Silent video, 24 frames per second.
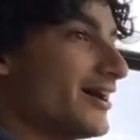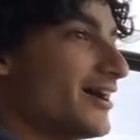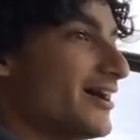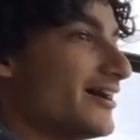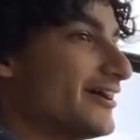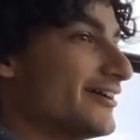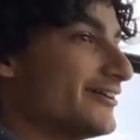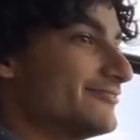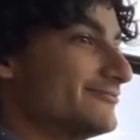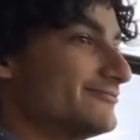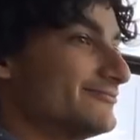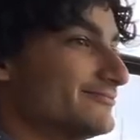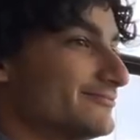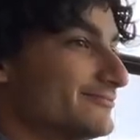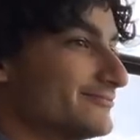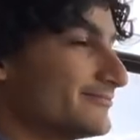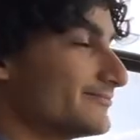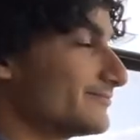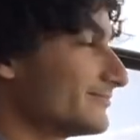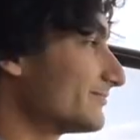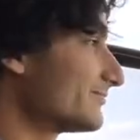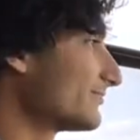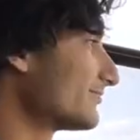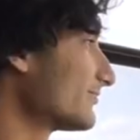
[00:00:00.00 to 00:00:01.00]
Um,
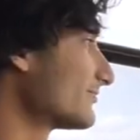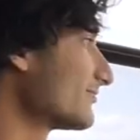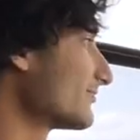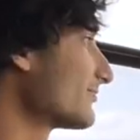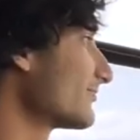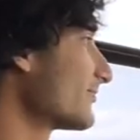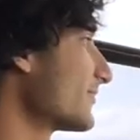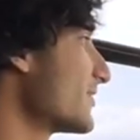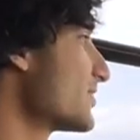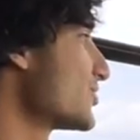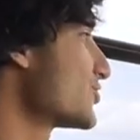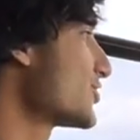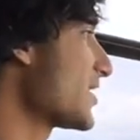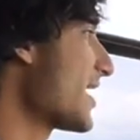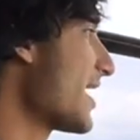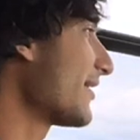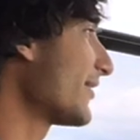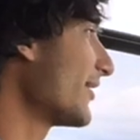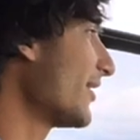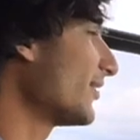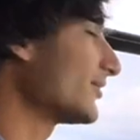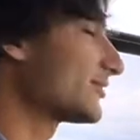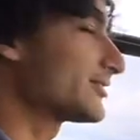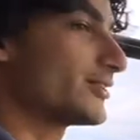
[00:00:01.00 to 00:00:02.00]

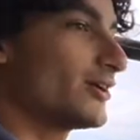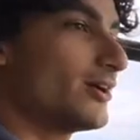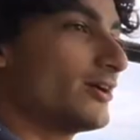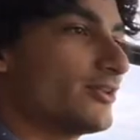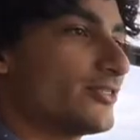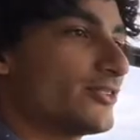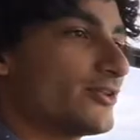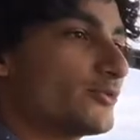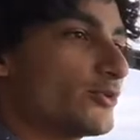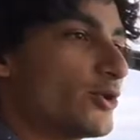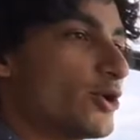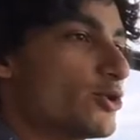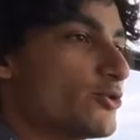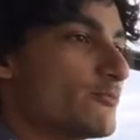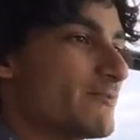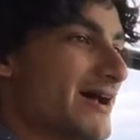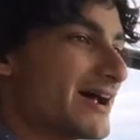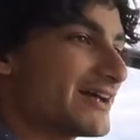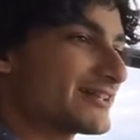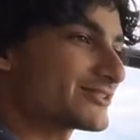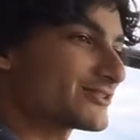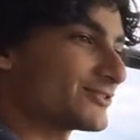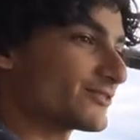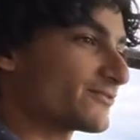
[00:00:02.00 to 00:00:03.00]
shout out to all the
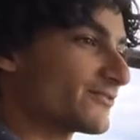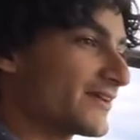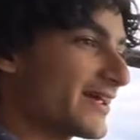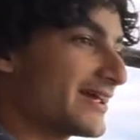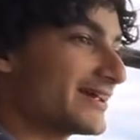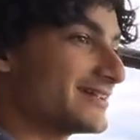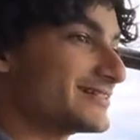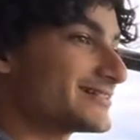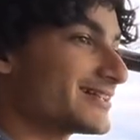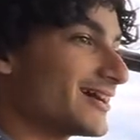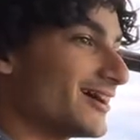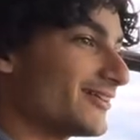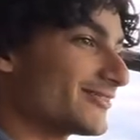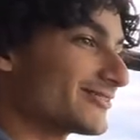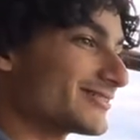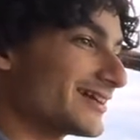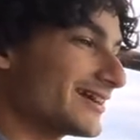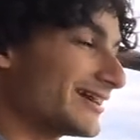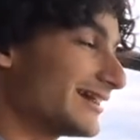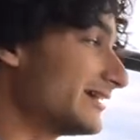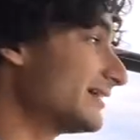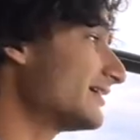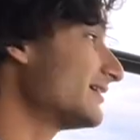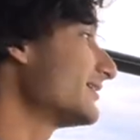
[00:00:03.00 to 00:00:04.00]
Roadmaster fans out
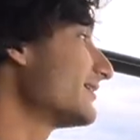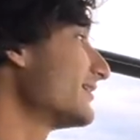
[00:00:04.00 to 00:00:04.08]
there.